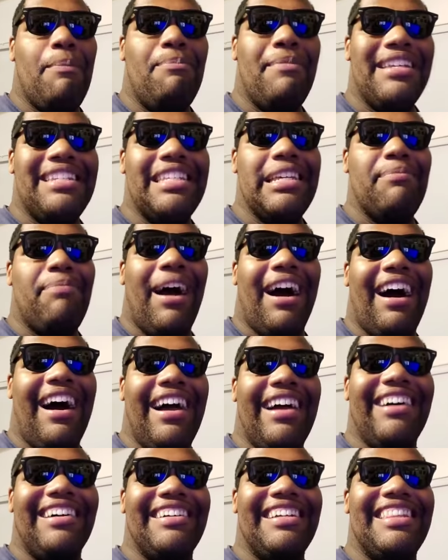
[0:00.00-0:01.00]
Missy
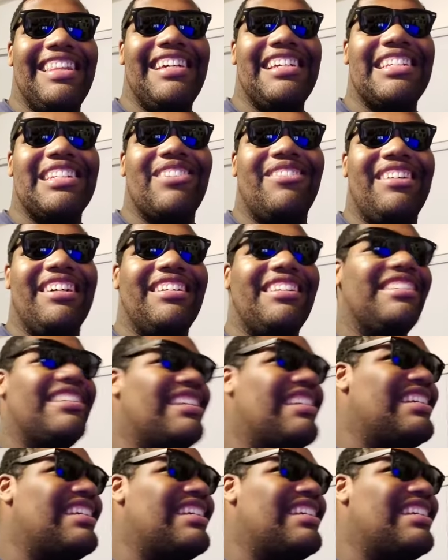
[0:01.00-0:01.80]
Pyle in this one.